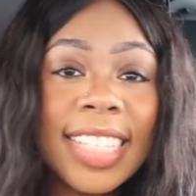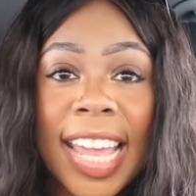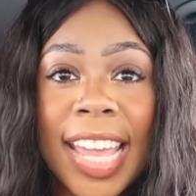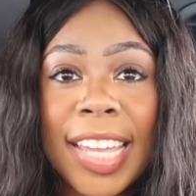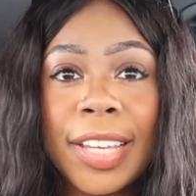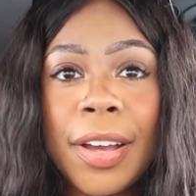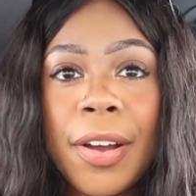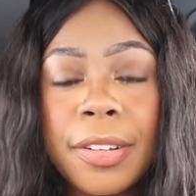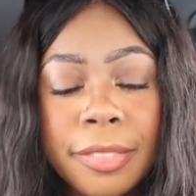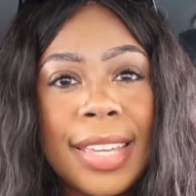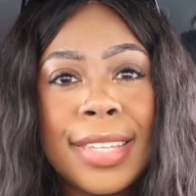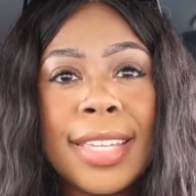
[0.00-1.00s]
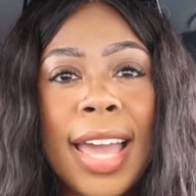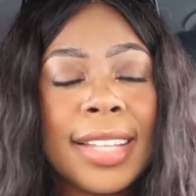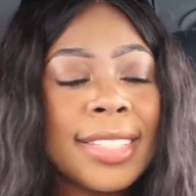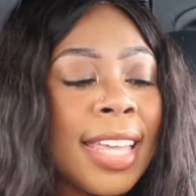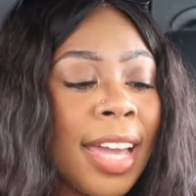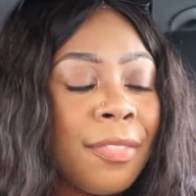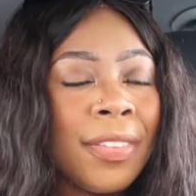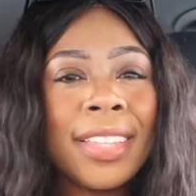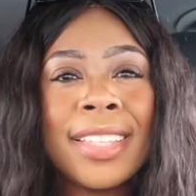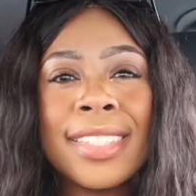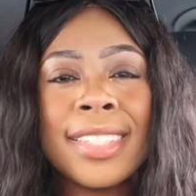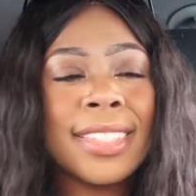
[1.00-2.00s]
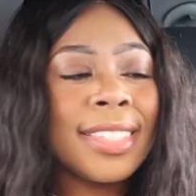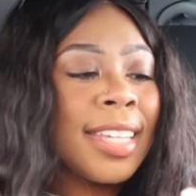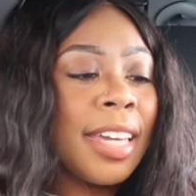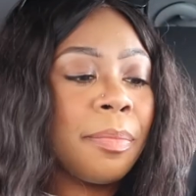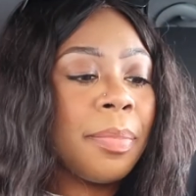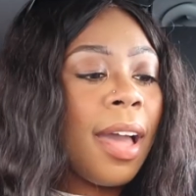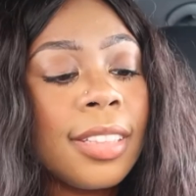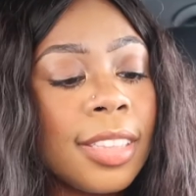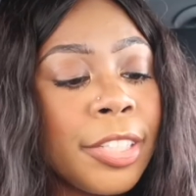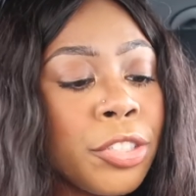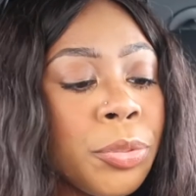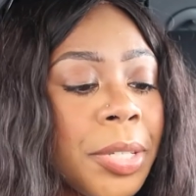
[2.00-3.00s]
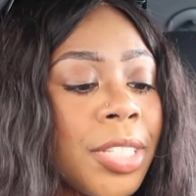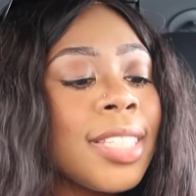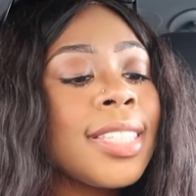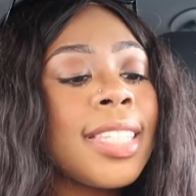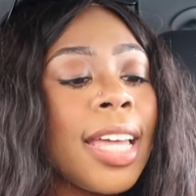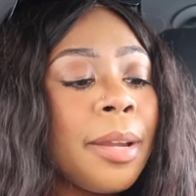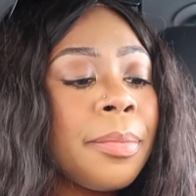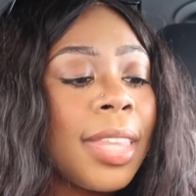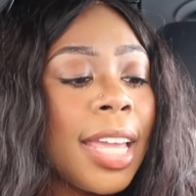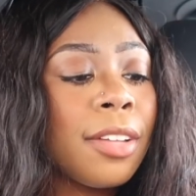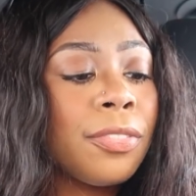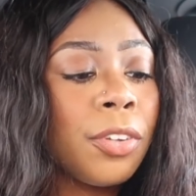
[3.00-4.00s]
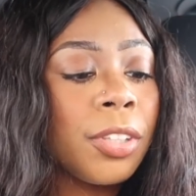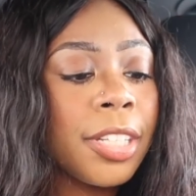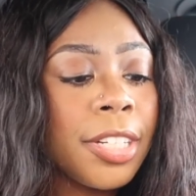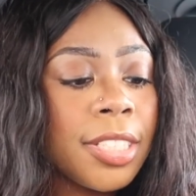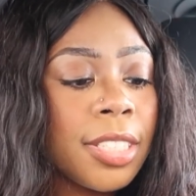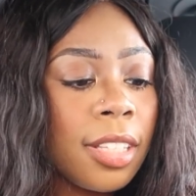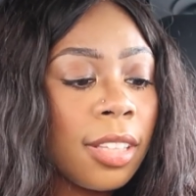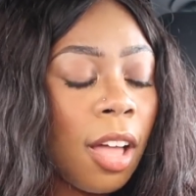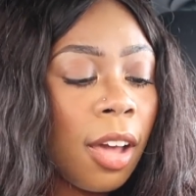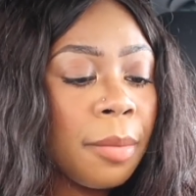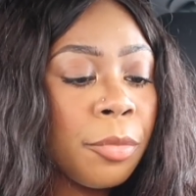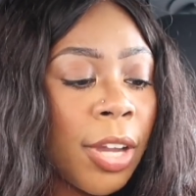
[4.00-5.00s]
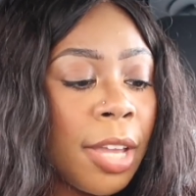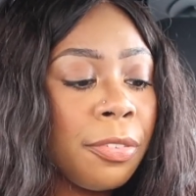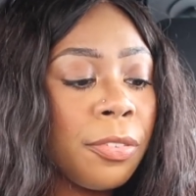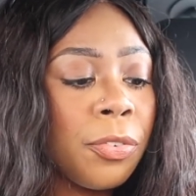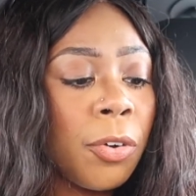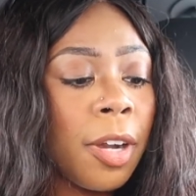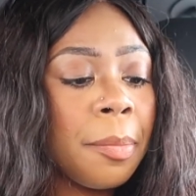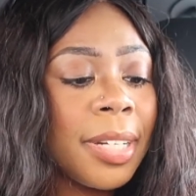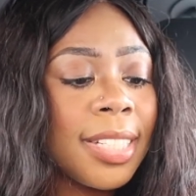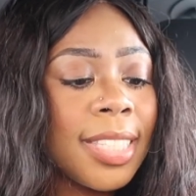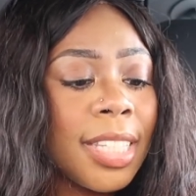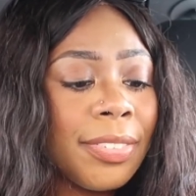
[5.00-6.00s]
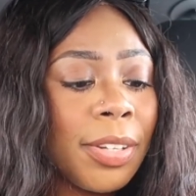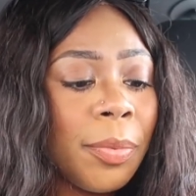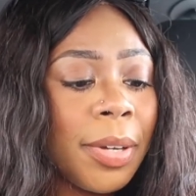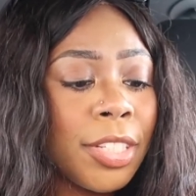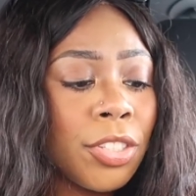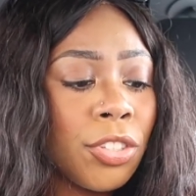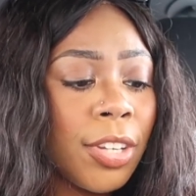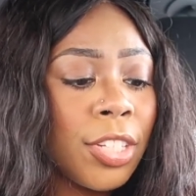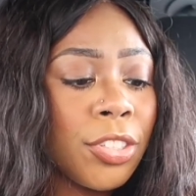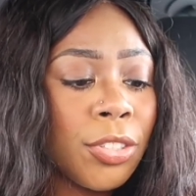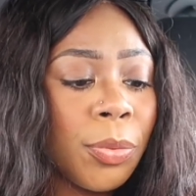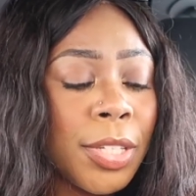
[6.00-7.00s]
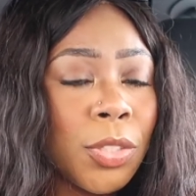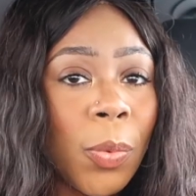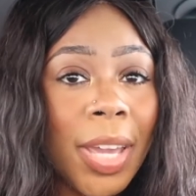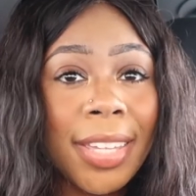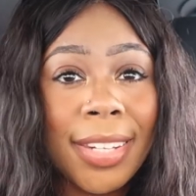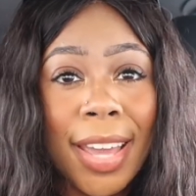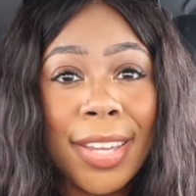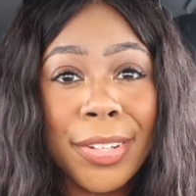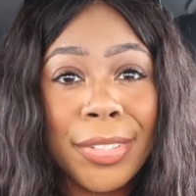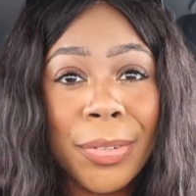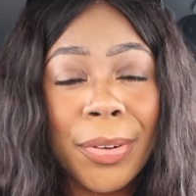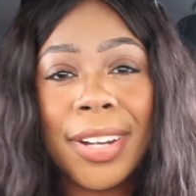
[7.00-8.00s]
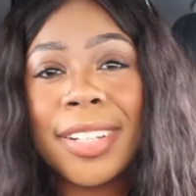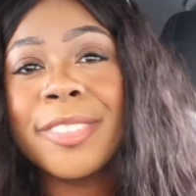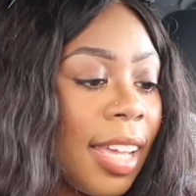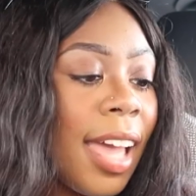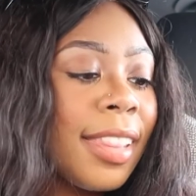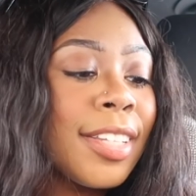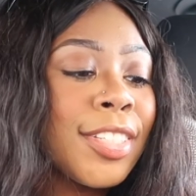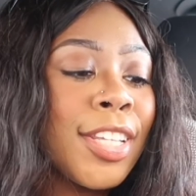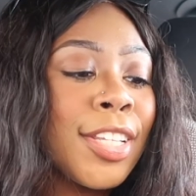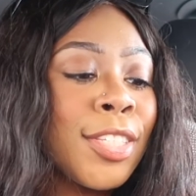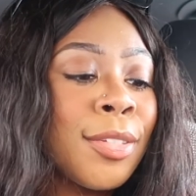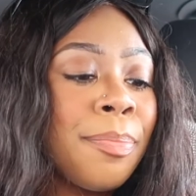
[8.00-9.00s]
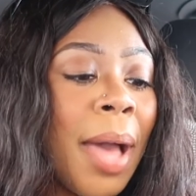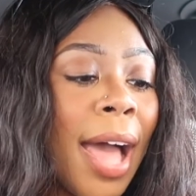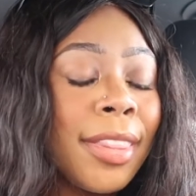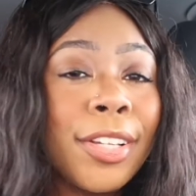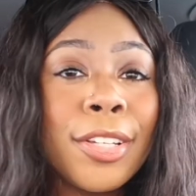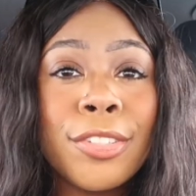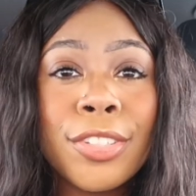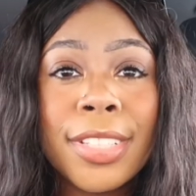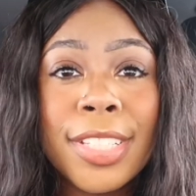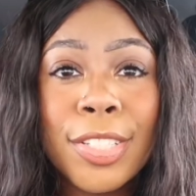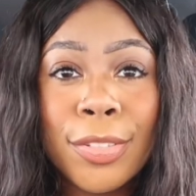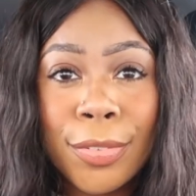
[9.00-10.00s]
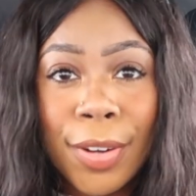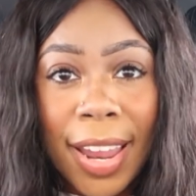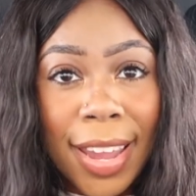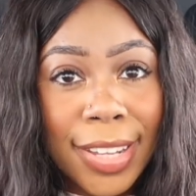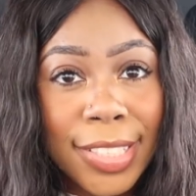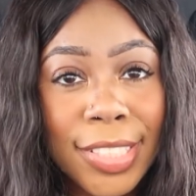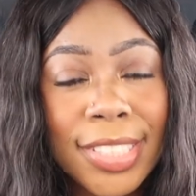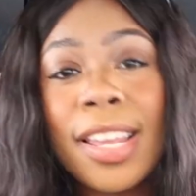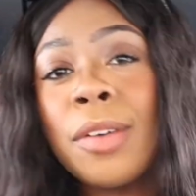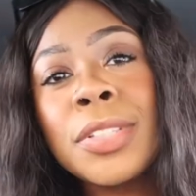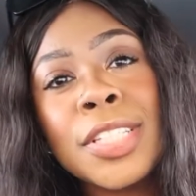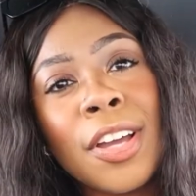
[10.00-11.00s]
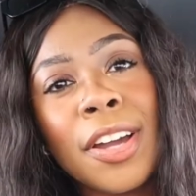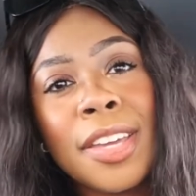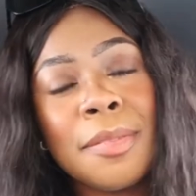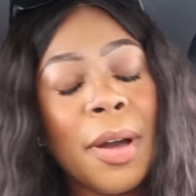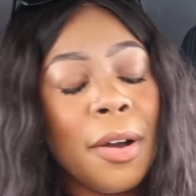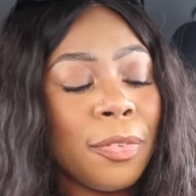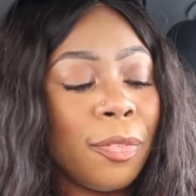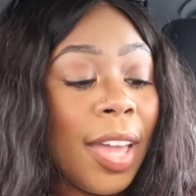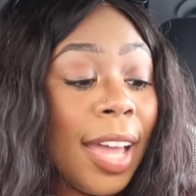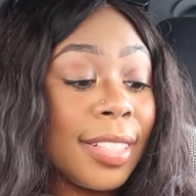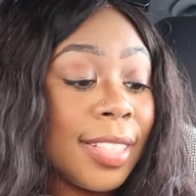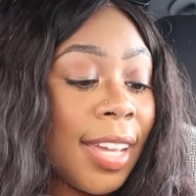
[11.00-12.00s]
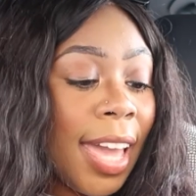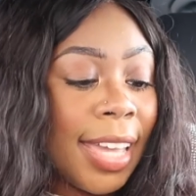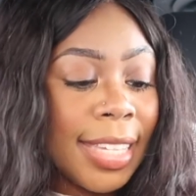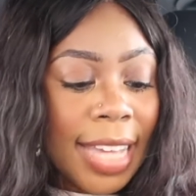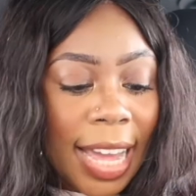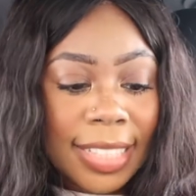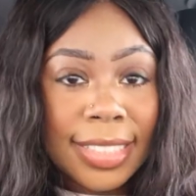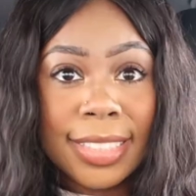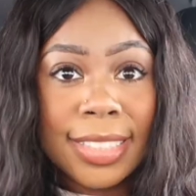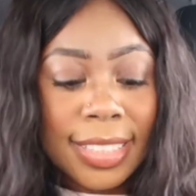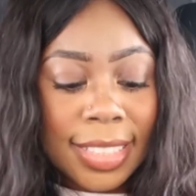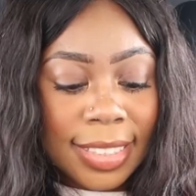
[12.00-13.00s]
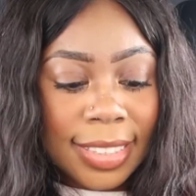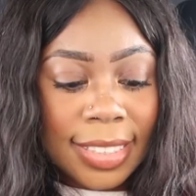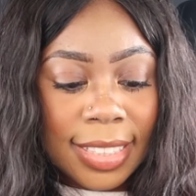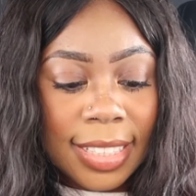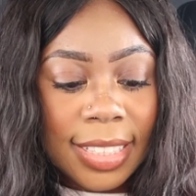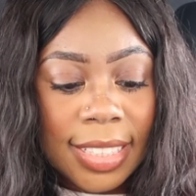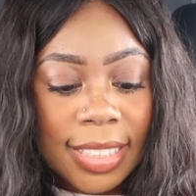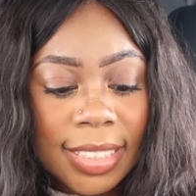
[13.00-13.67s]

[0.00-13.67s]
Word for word: Dang yeah dang i feel like this is deep there's reasons that i'm thankful there's a lot i'm grateful for but it's different when a stranger's always waiting at your door and they're shit too bad they're usually deranged definitely talking about fans okay yikes let's see let's see